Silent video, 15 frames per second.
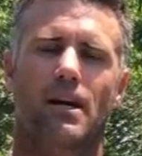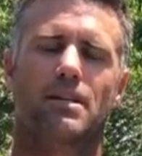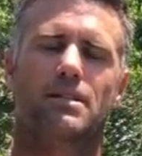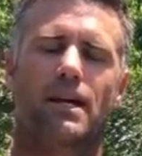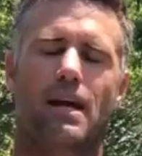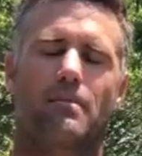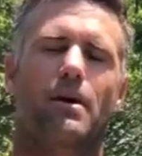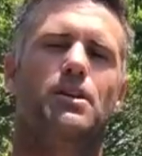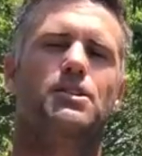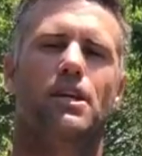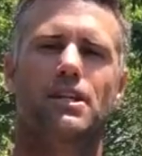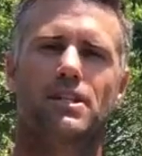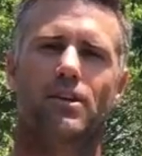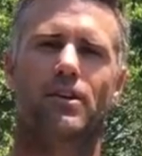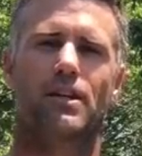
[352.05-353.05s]
and see how much
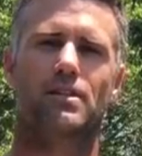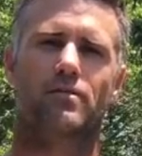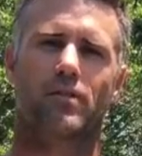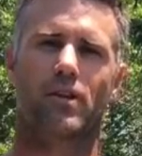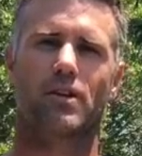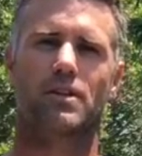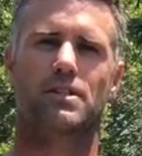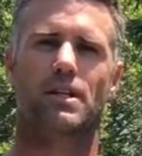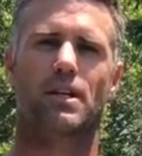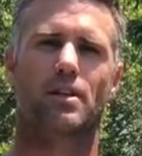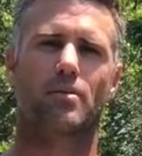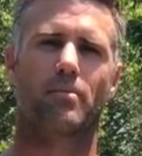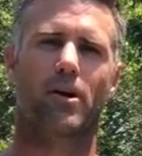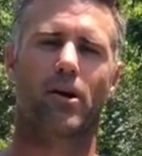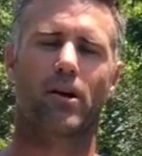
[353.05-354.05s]
easier it is for you to sit in
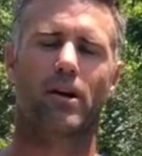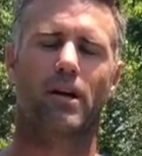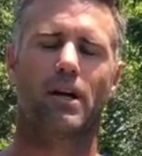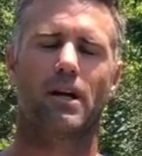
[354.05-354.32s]
the boat.